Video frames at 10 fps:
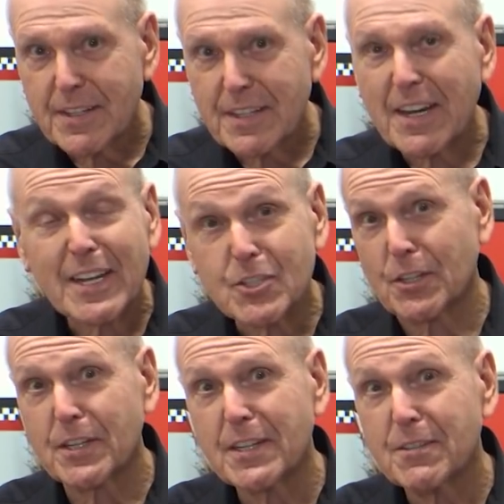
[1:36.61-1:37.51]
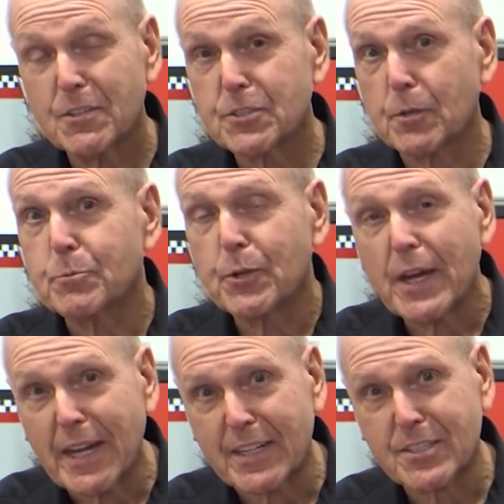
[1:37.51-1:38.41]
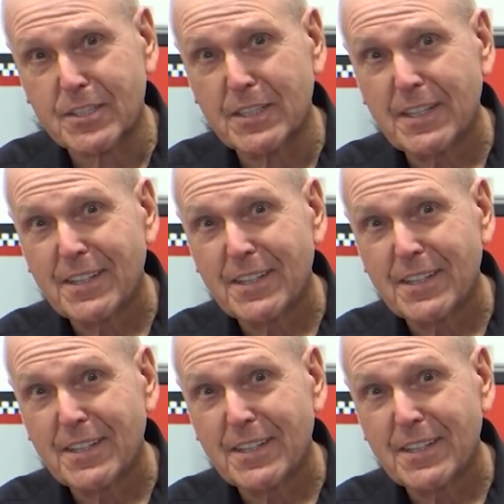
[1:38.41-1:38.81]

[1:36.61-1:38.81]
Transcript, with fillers: It actually subtracts.